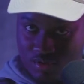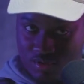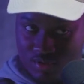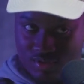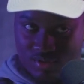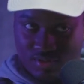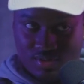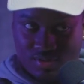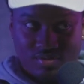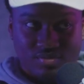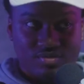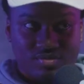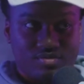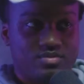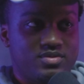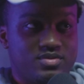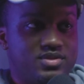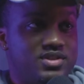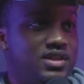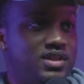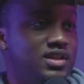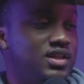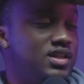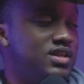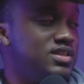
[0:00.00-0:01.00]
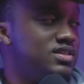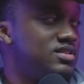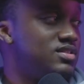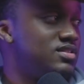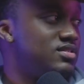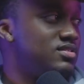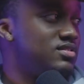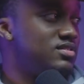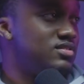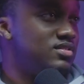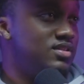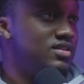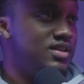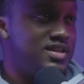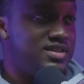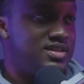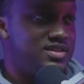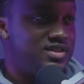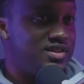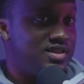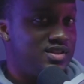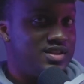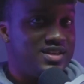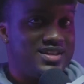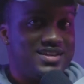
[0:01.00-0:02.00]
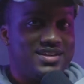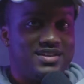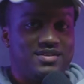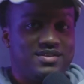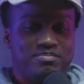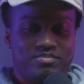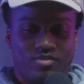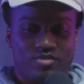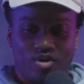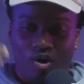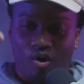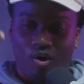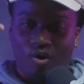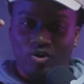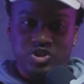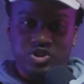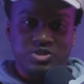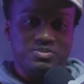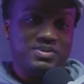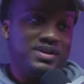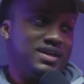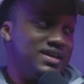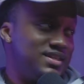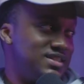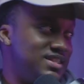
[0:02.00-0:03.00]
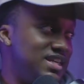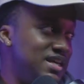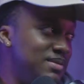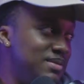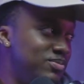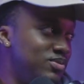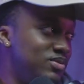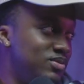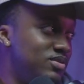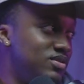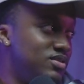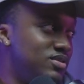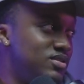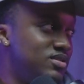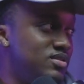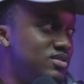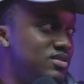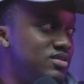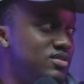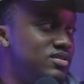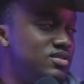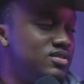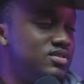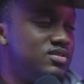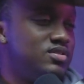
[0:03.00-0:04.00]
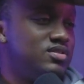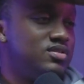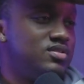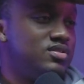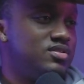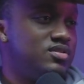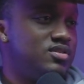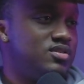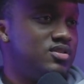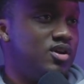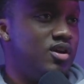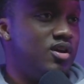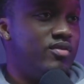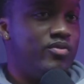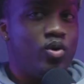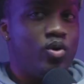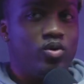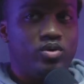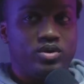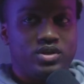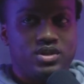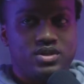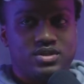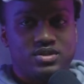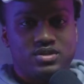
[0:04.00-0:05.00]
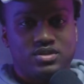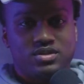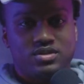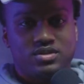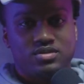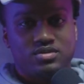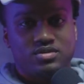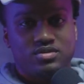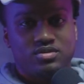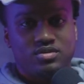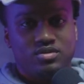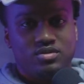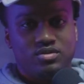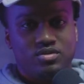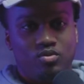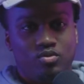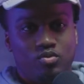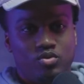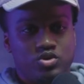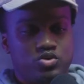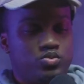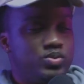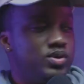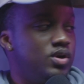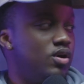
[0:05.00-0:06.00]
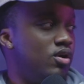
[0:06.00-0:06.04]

S sinless is the ultimate example of holiness, which we